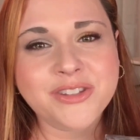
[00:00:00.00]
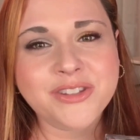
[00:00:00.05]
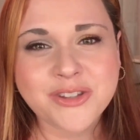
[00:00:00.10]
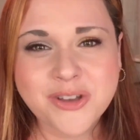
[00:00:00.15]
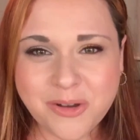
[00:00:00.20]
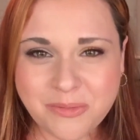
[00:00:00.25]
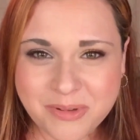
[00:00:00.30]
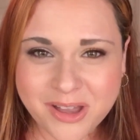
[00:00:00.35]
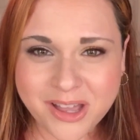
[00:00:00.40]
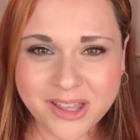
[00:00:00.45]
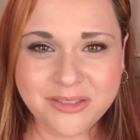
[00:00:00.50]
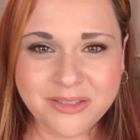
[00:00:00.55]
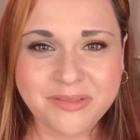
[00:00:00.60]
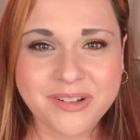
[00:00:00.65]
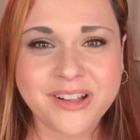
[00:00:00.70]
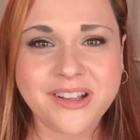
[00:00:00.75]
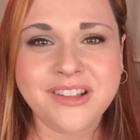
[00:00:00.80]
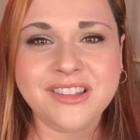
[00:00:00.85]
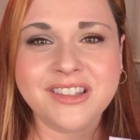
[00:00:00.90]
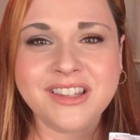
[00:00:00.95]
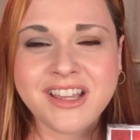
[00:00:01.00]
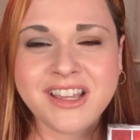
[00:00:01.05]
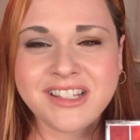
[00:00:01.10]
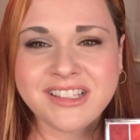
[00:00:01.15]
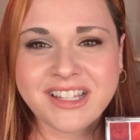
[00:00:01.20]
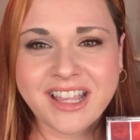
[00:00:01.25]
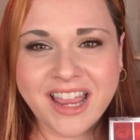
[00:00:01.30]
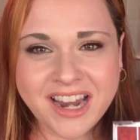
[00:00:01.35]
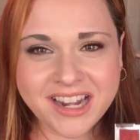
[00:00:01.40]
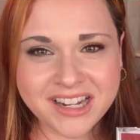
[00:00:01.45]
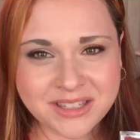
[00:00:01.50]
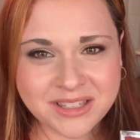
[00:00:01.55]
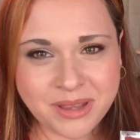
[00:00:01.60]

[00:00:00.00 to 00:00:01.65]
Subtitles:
beyond thrilled to add it